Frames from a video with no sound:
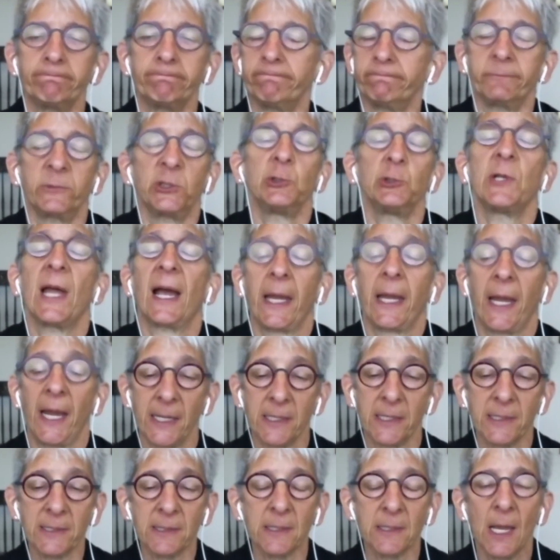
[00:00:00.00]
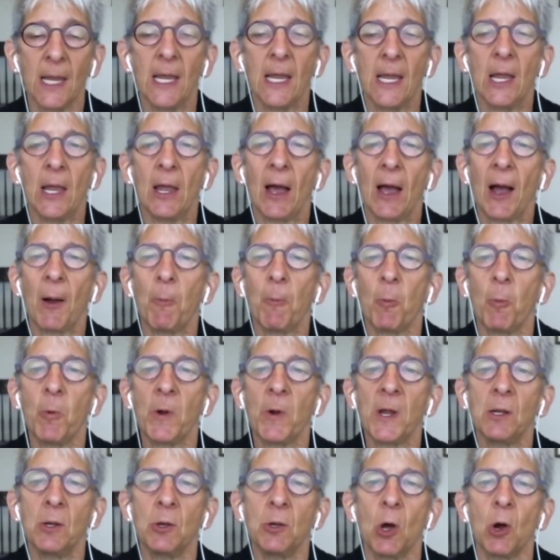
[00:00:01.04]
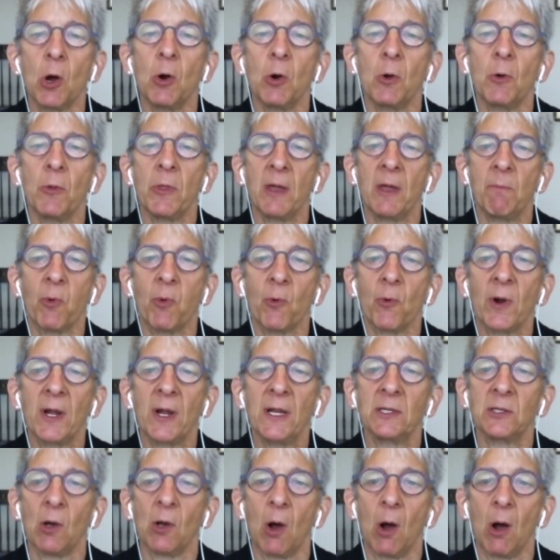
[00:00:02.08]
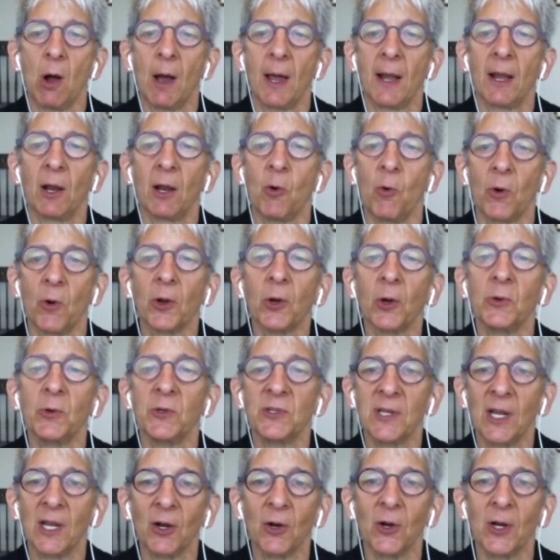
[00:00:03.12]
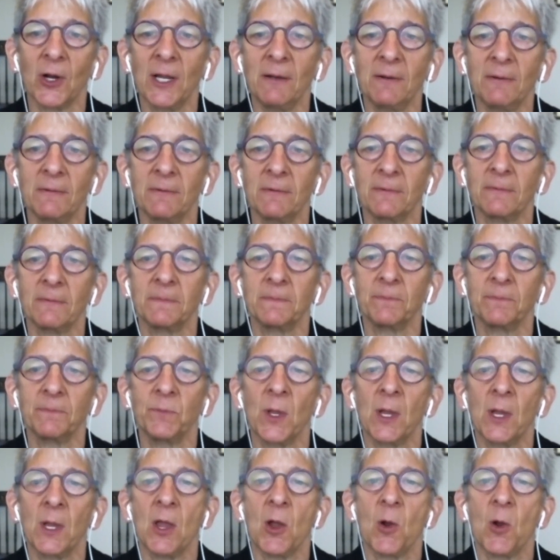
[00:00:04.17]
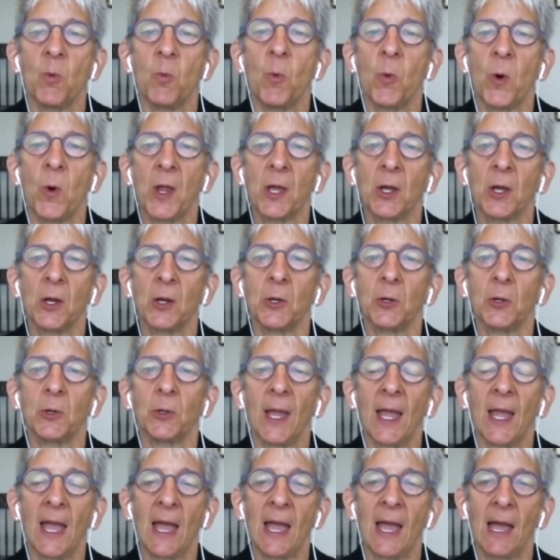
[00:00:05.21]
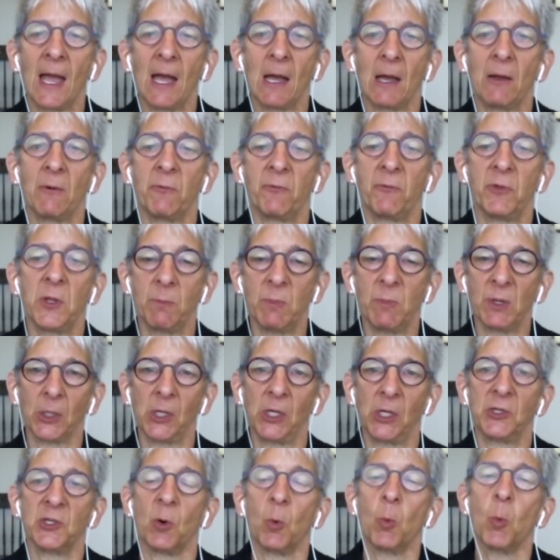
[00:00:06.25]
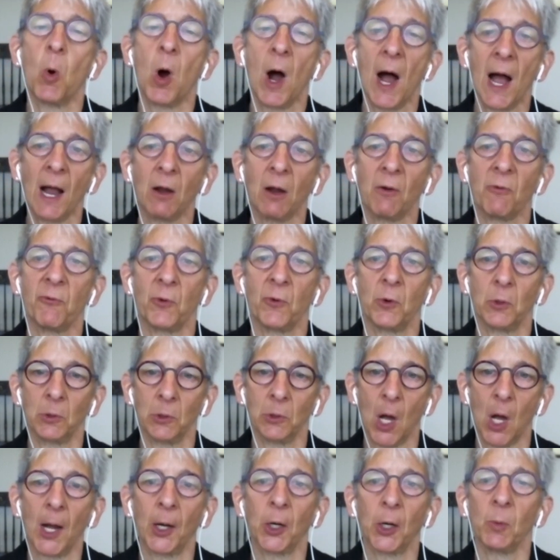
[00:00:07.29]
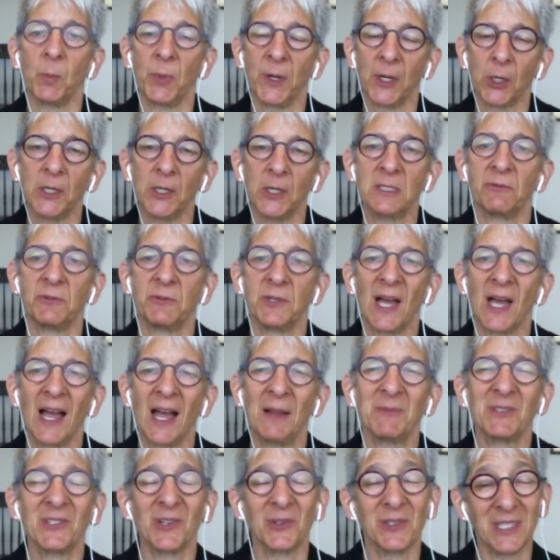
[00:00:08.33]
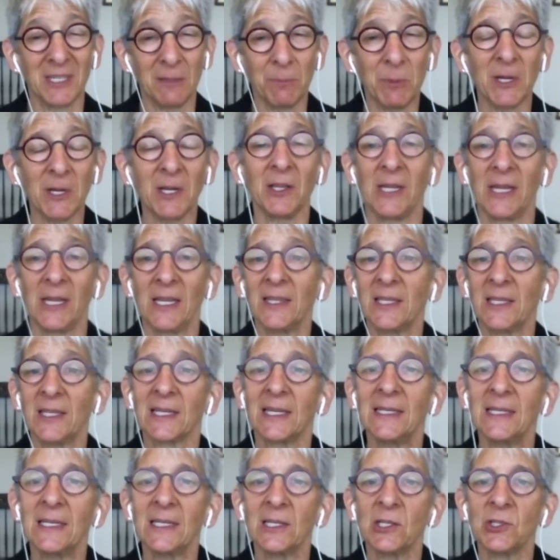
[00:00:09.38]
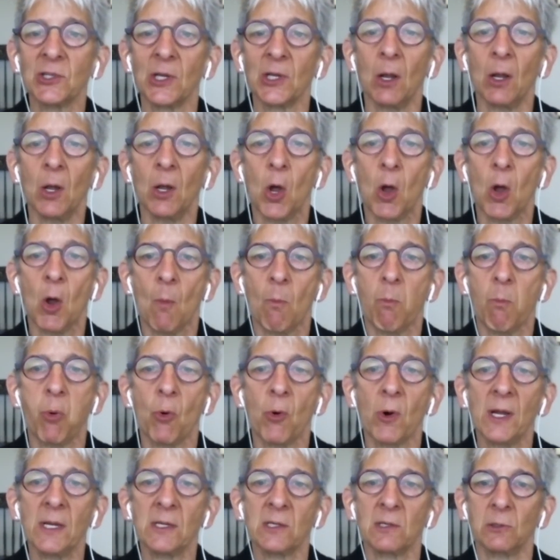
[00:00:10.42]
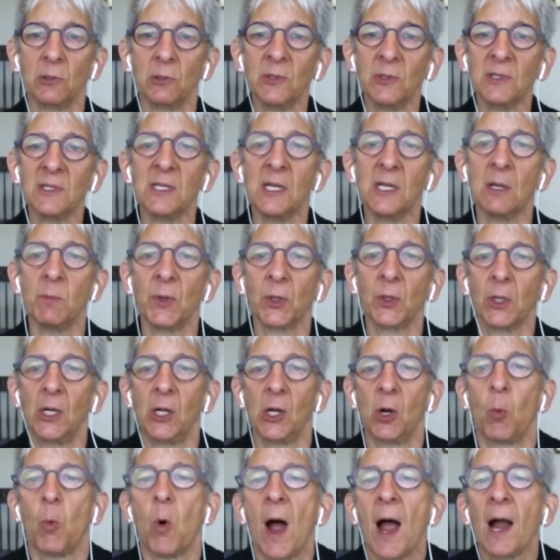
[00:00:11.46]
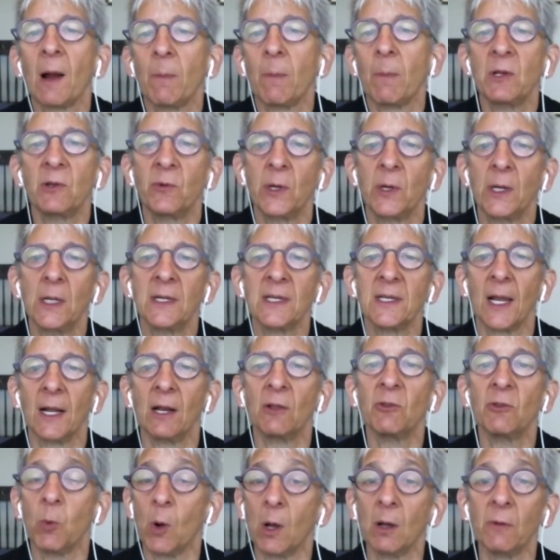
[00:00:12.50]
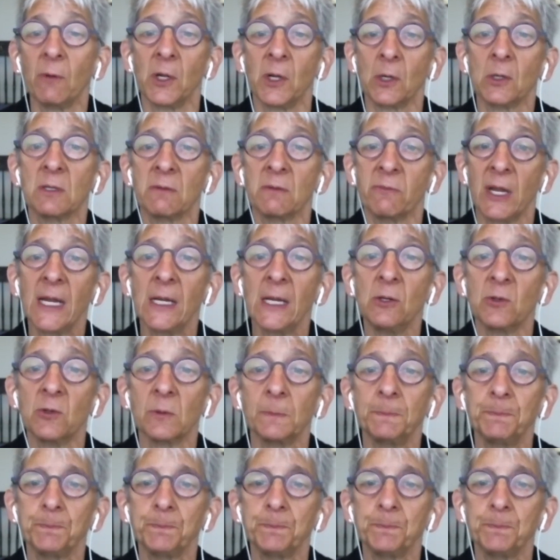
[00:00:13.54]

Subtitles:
2 decades. We know that boys on a corticosteroid will have the ability to walk for longer periods of time. So typically in this condition, boys lose the ability to walk between 10 and 12 years of age.